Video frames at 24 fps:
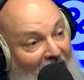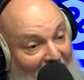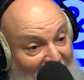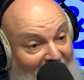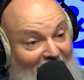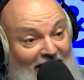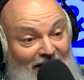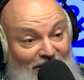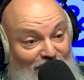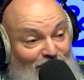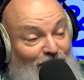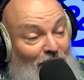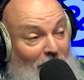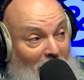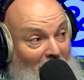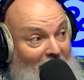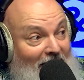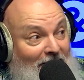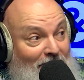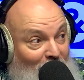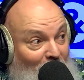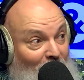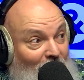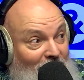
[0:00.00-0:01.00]
at least for
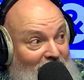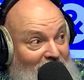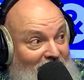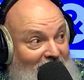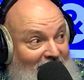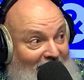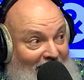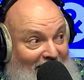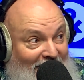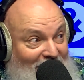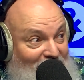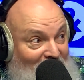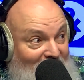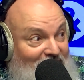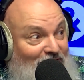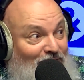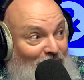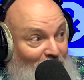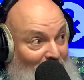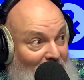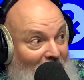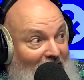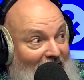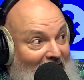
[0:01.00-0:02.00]
me personally, just
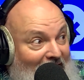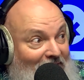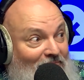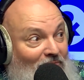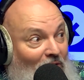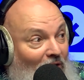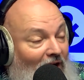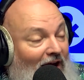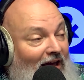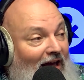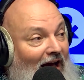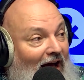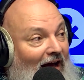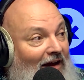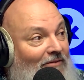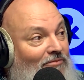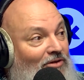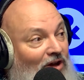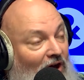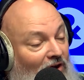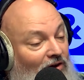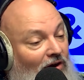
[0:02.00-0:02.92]
for me in my heart,